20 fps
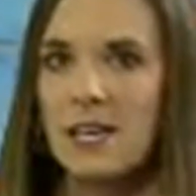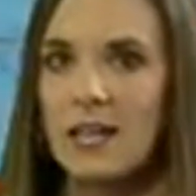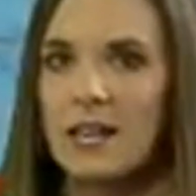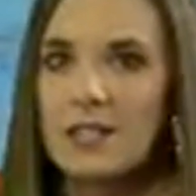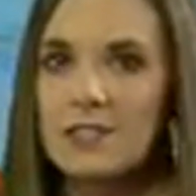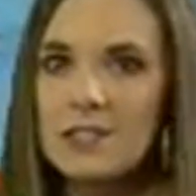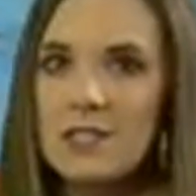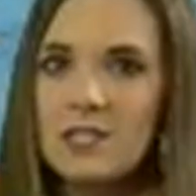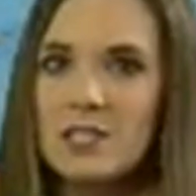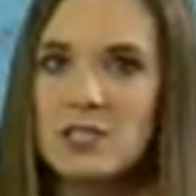
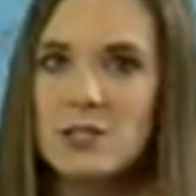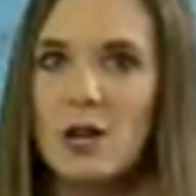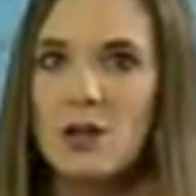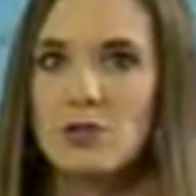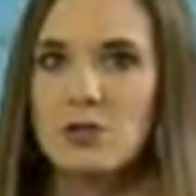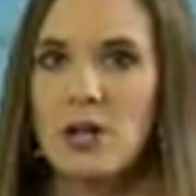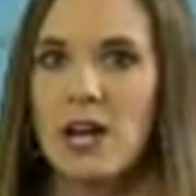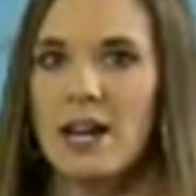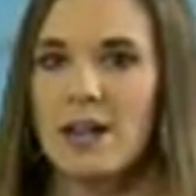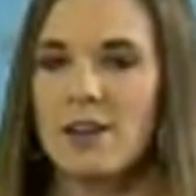Here's the snow
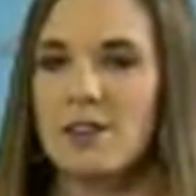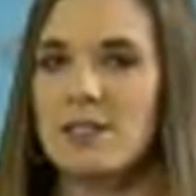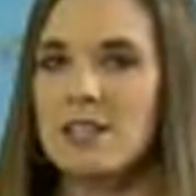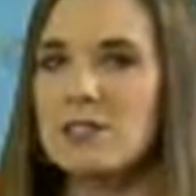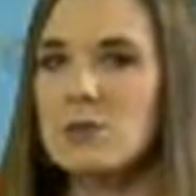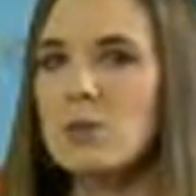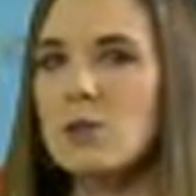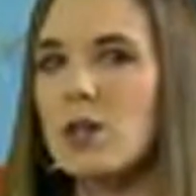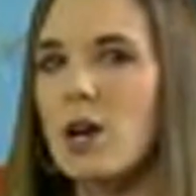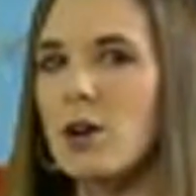tracker, and
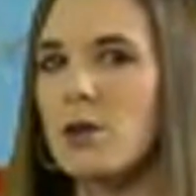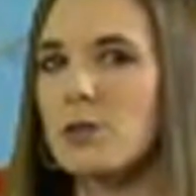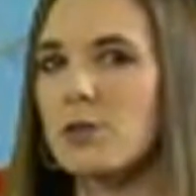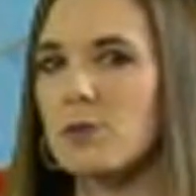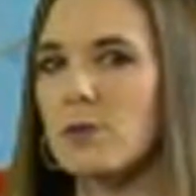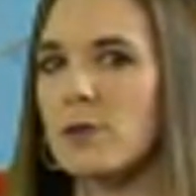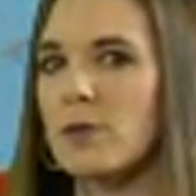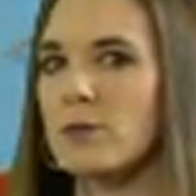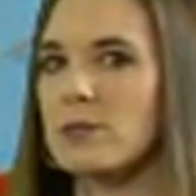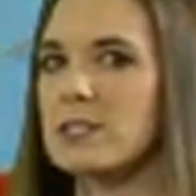this will go
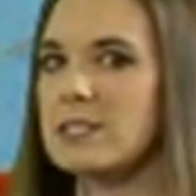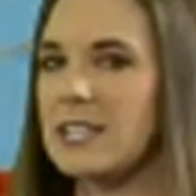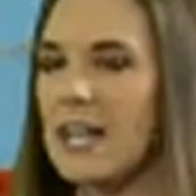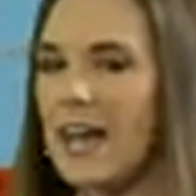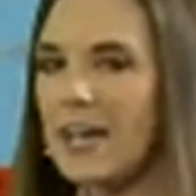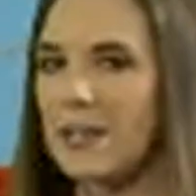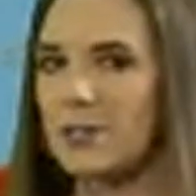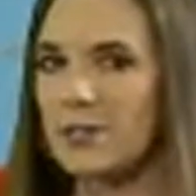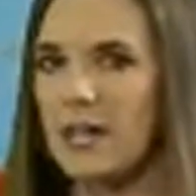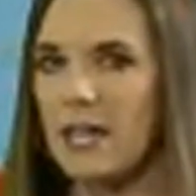through
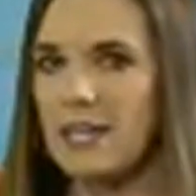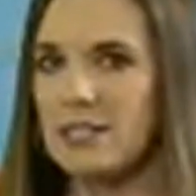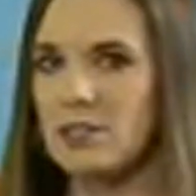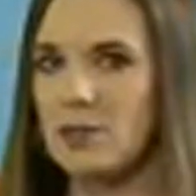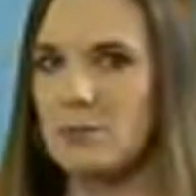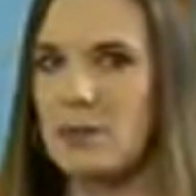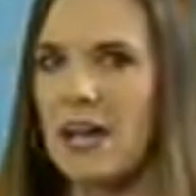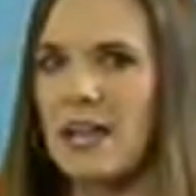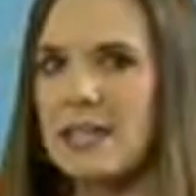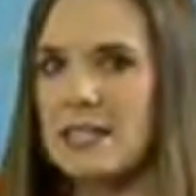Saturday,
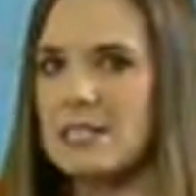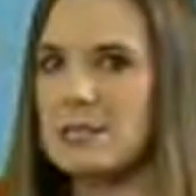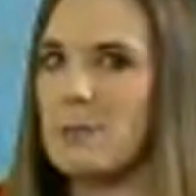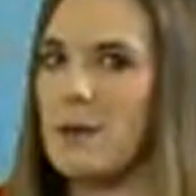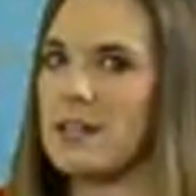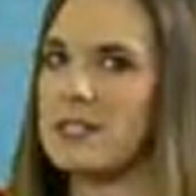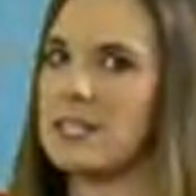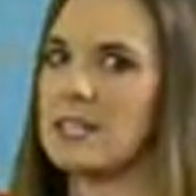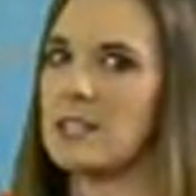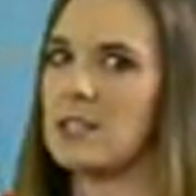so I'm not
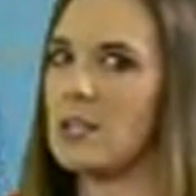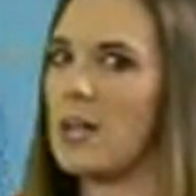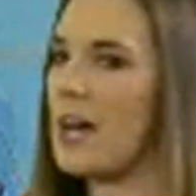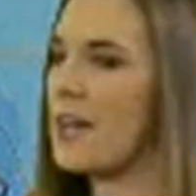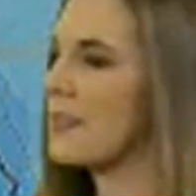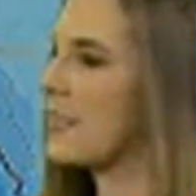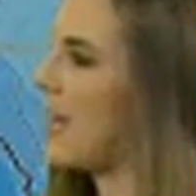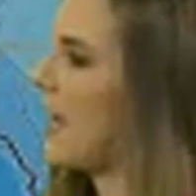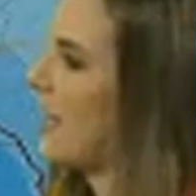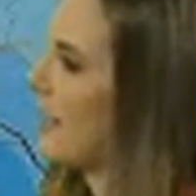expecting a
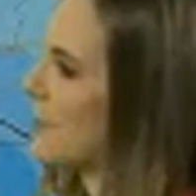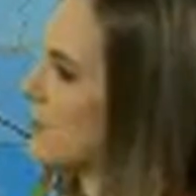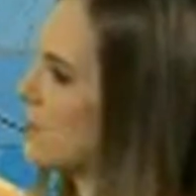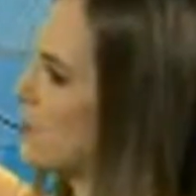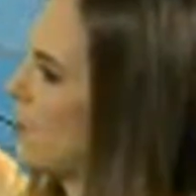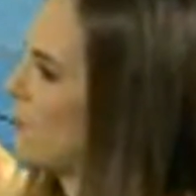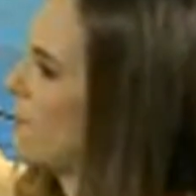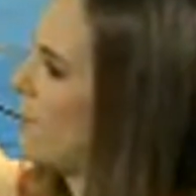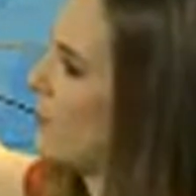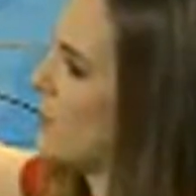lot. The higher
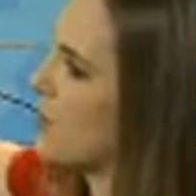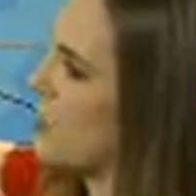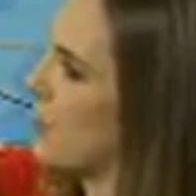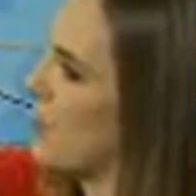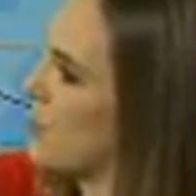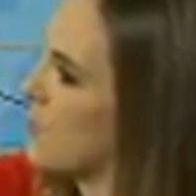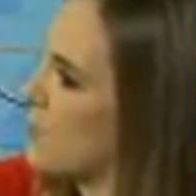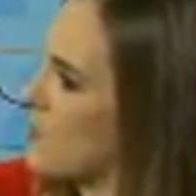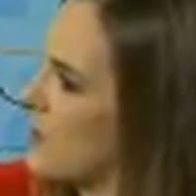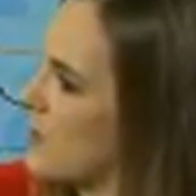snowfall
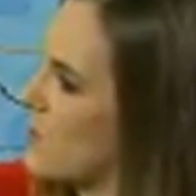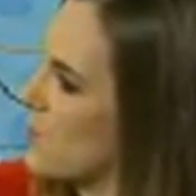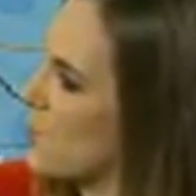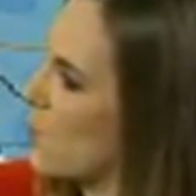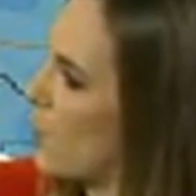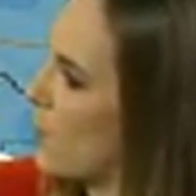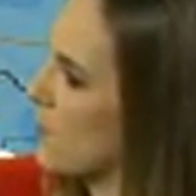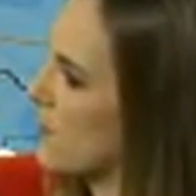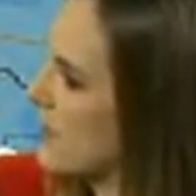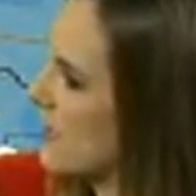totals with the
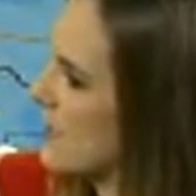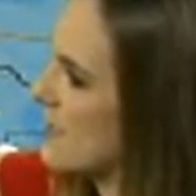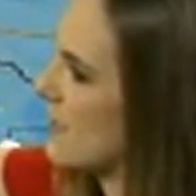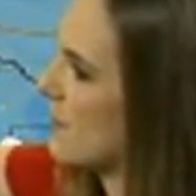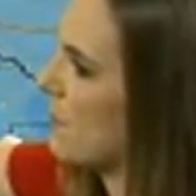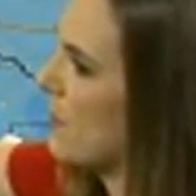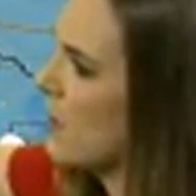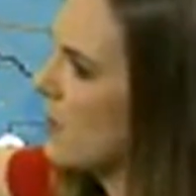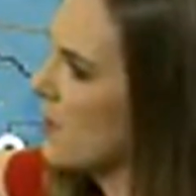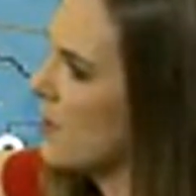storm
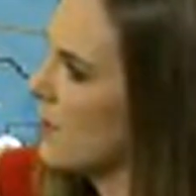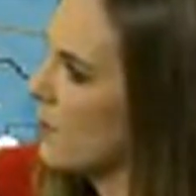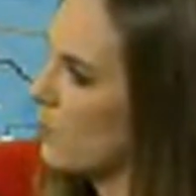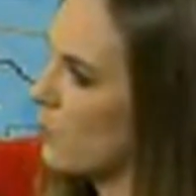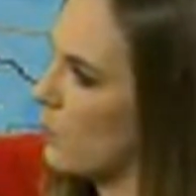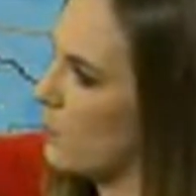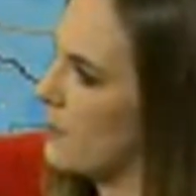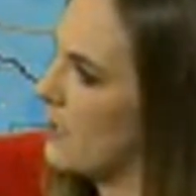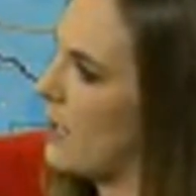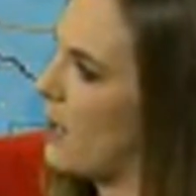system
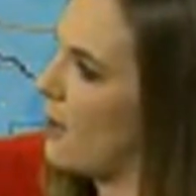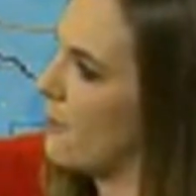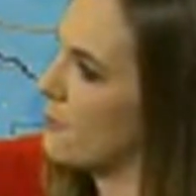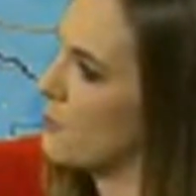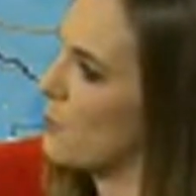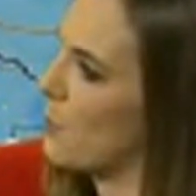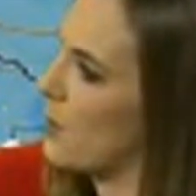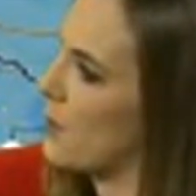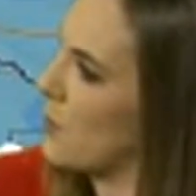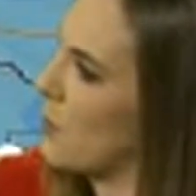will be off off
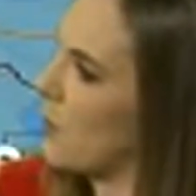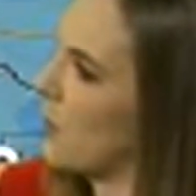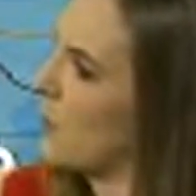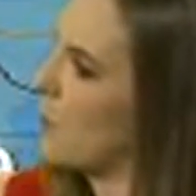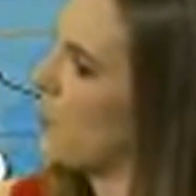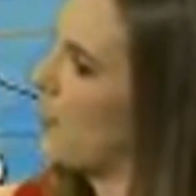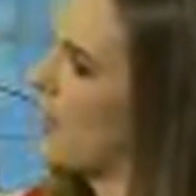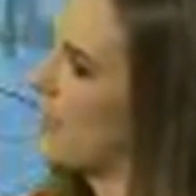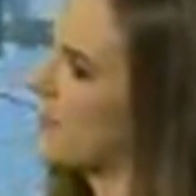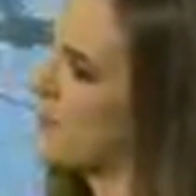to our
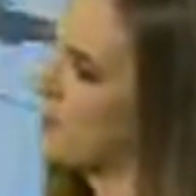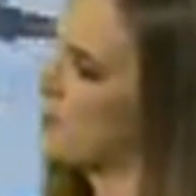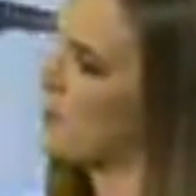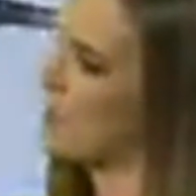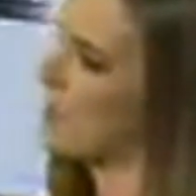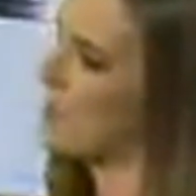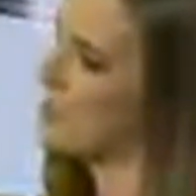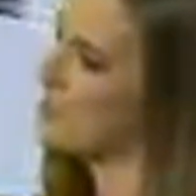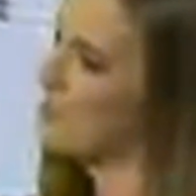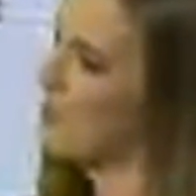northwest, so
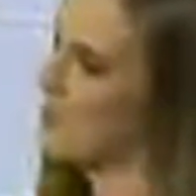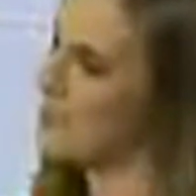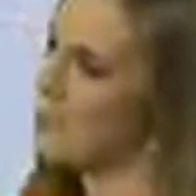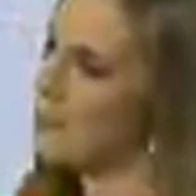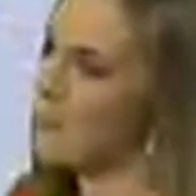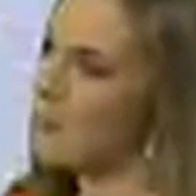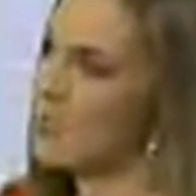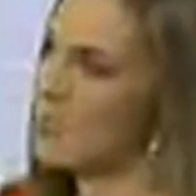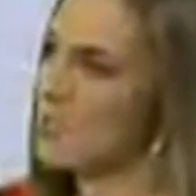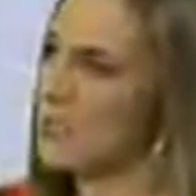not
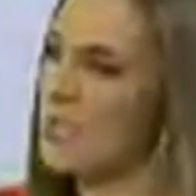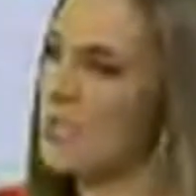expecting much